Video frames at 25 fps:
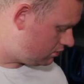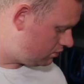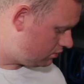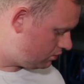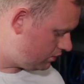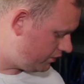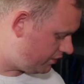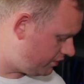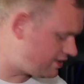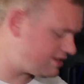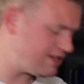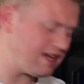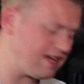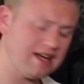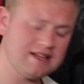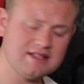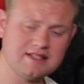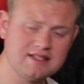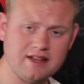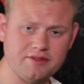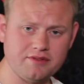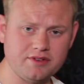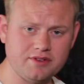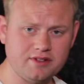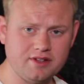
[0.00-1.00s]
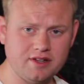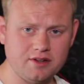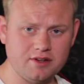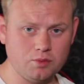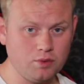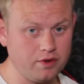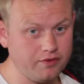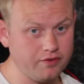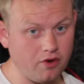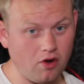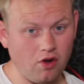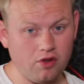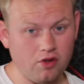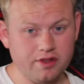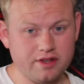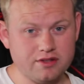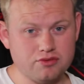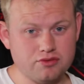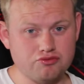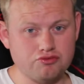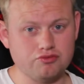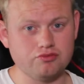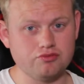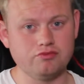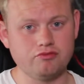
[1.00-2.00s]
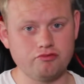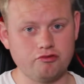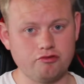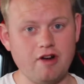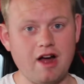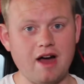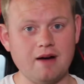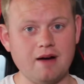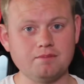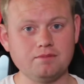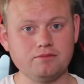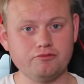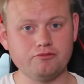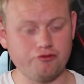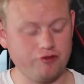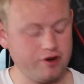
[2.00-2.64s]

with this i7 and with all this RAM,